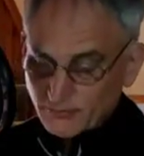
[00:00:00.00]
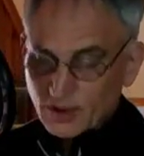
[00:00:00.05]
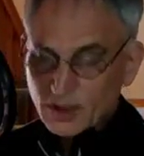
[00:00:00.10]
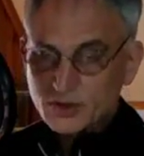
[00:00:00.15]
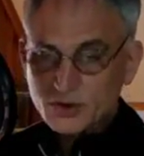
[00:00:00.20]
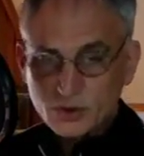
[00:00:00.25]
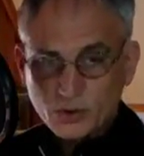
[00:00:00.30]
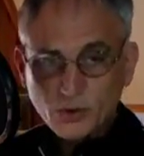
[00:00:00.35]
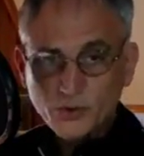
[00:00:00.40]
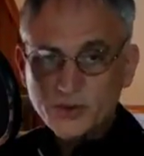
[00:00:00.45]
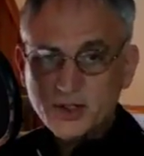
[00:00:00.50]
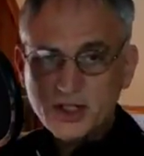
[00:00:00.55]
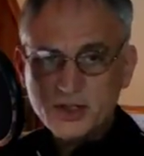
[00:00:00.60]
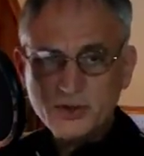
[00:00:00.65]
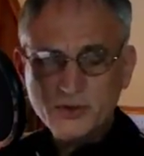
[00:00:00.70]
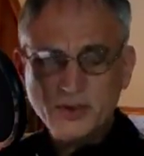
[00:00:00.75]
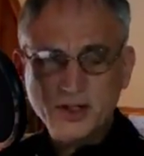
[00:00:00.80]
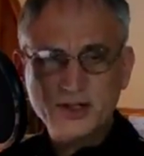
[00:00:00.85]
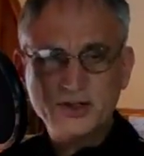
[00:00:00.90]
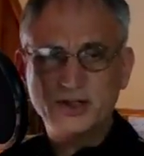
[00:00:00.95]
school
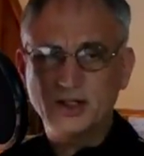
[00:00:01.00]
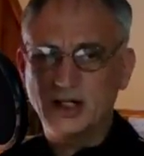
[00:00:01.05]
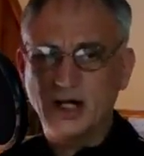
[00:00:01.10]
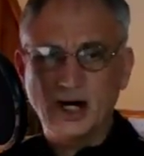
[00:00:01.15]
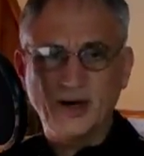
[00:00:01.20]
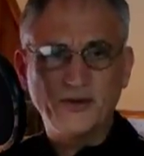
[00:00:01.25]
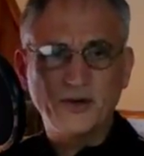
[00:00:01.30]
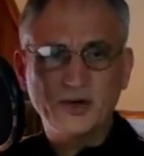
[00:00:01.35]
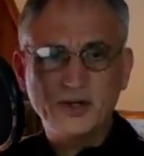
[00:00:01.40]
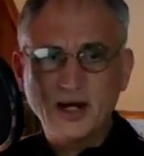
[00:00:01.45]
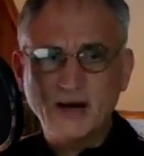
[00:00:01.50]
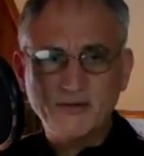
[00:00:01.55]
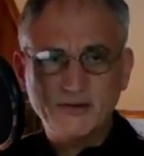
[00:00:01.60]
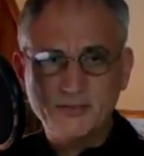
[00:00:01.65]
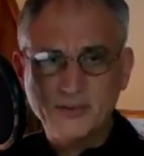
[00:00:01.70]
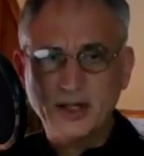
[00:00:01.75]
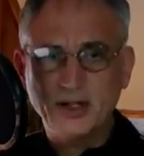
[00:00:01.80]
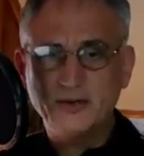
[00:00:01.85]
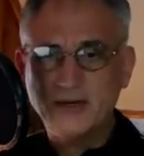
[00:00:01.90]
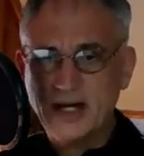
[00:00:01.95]
districts and other
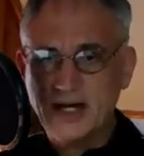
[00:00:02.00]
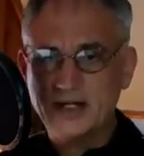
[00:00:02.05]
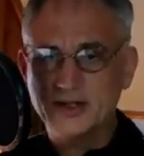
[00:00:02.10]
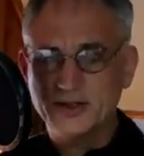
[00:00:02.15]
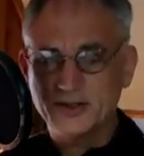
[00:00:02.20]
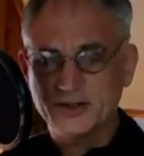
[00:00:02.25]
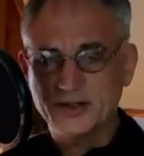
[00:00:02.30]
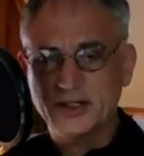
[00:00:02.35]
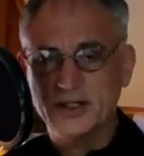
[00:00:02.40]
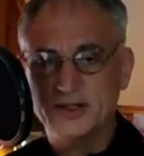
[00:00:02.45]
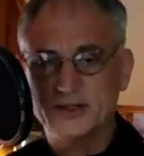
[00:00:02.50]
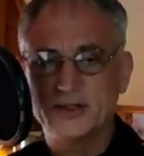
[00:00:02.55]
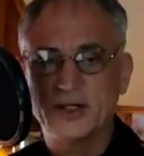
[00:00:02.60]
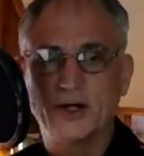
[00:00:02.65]
governmental agencies